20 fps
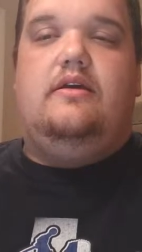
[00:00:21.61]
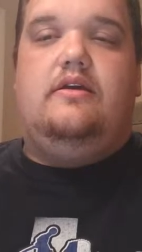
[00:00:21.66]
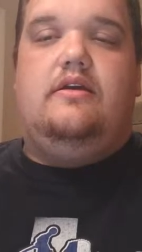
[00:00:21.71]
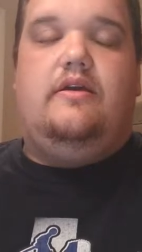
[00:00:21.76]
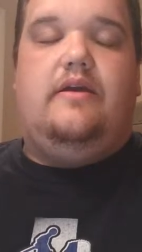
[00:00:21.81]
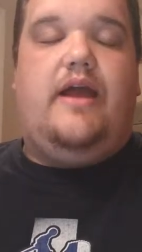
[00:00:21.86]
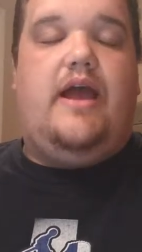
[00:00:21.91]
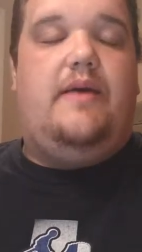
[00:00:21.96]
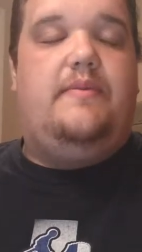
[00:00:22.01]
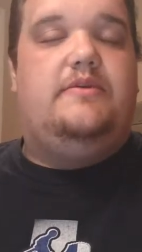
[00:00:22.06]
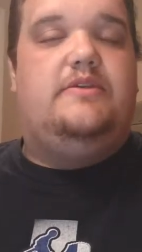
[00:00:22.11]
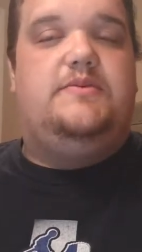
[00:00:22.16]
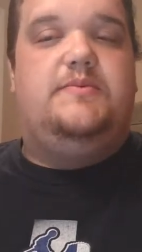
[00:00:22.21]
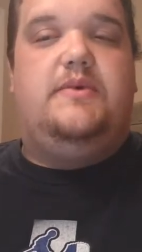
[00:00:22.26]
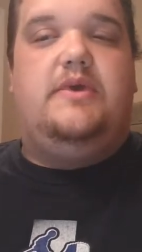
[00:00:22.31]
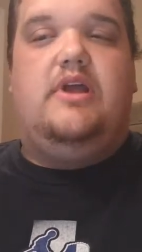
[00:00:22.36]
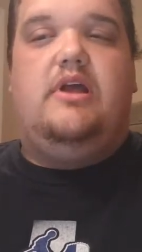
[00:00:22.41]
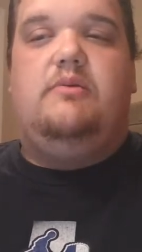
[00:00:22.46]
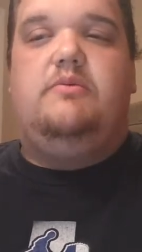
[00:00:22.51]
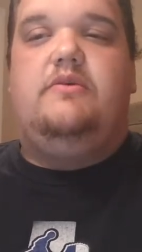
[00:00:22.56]
your habits
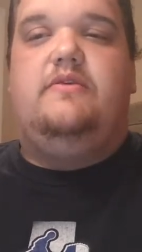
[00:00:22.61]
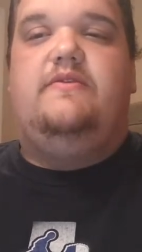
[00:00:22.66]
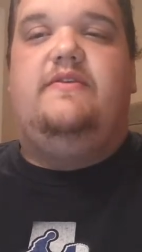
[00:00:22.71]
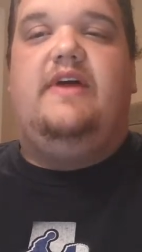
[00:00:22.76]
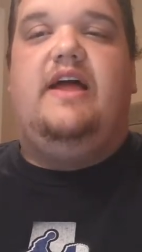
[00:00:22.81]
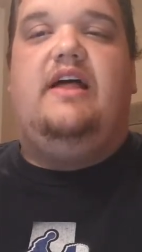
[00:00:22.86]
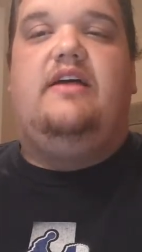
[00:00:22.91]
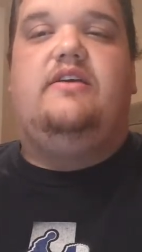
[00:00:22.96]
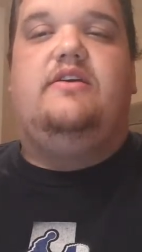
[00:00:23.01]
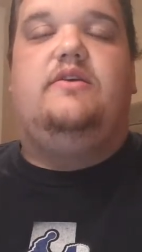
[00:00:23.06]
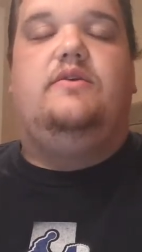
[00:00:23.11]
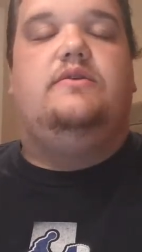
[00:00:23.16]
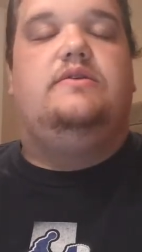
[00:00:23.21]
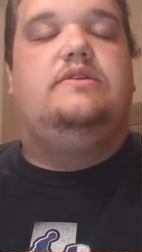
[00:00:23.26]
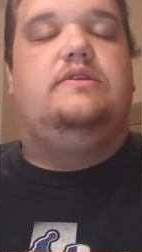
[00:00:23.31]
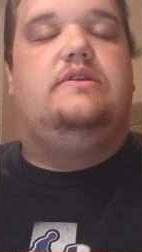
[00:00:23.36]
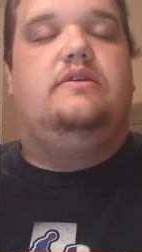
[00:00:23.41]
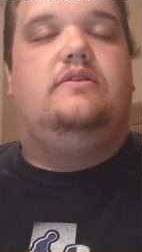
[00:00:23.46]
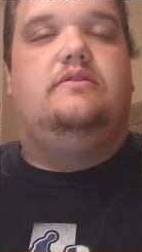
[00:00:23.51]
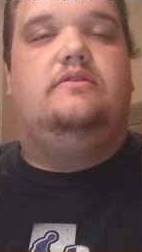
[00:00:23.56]
become your
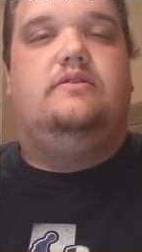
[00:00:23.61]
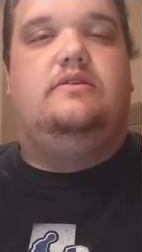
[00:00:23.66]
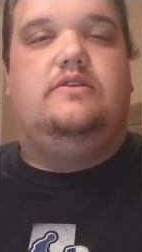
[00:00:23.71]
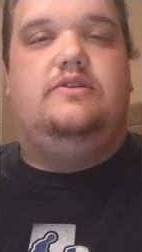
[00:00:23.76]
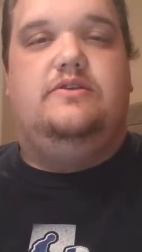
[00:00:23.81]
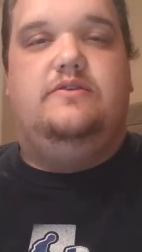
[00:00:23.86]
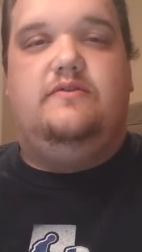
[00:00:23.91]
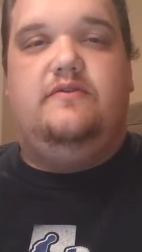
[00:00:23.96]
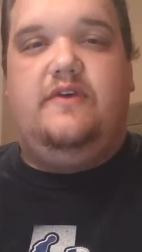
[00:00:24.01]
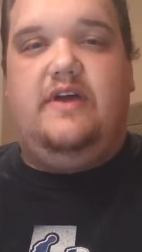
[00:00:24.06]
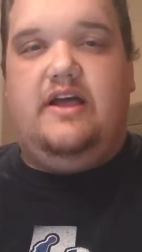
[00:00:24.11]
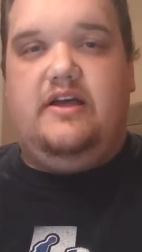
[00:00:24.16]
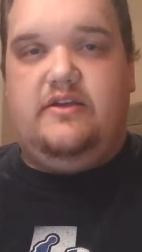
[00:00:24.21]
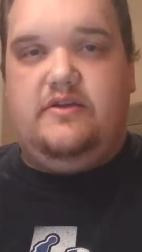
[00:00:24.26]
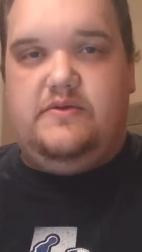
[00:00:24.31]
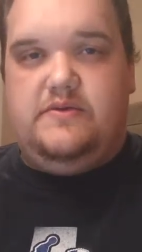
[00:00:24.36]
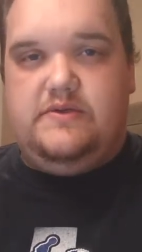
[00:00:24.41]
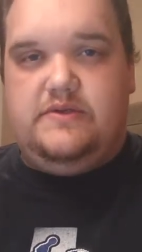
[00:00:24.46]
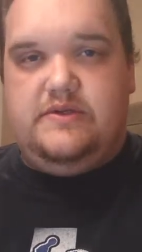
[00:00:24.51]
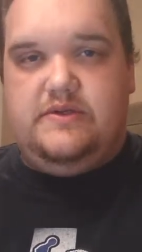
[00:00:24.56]
values, and your
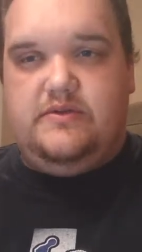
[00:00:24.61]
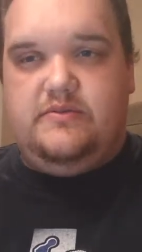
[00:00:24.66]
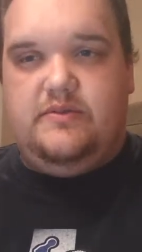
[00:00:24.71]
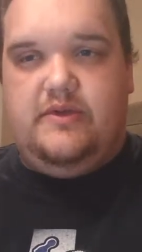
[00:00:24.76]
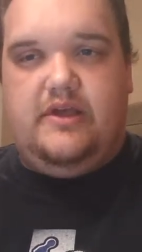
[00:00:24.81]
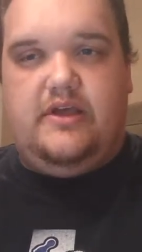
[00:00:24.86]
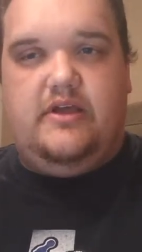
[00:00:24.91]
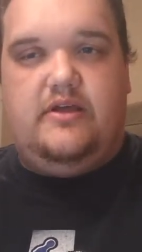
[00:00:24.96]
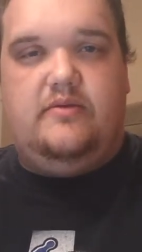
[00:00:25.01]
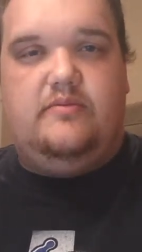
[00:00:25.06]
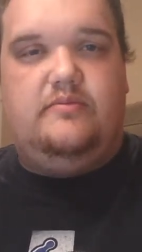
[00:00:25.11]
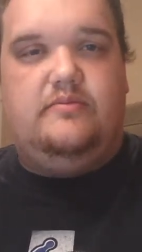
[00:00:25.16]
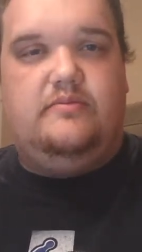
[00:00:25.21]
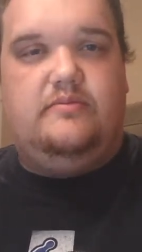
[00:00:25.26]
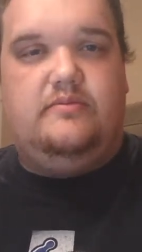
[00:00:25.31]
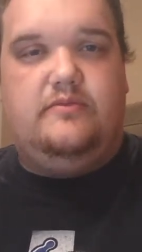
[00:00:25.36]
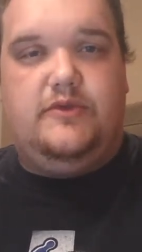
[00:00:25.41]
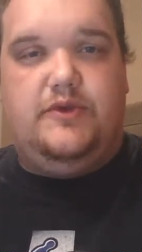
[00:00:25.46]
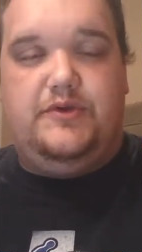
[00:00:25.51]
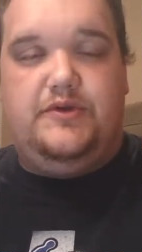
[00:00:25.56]
values become
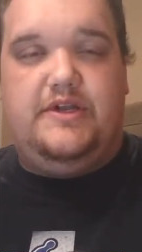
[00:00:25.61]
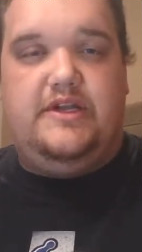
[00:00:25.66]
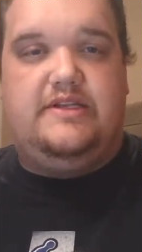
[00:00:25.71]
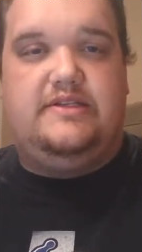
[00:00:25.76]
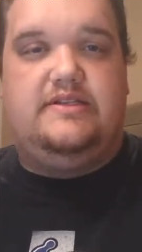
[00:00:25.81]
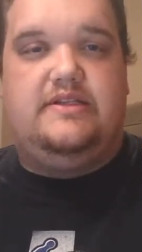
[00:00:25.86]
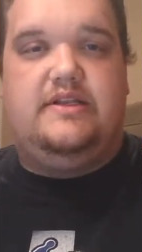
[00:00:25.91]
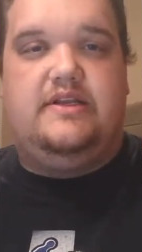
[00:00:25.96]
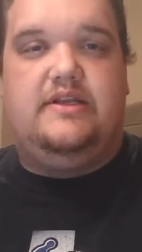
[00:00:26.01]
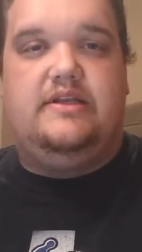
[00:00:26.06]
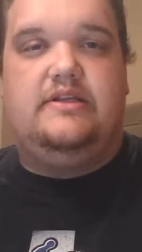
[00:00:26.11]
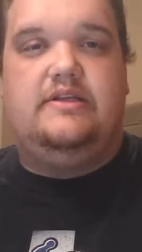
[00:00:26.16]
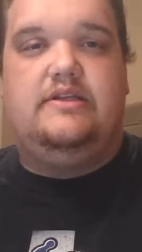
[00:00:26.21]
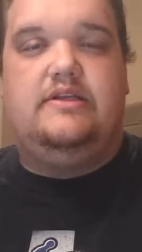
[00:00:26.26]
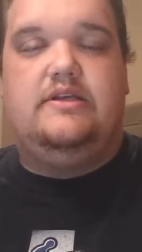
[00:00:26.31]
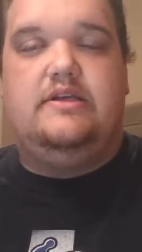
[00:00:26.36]
your destiny.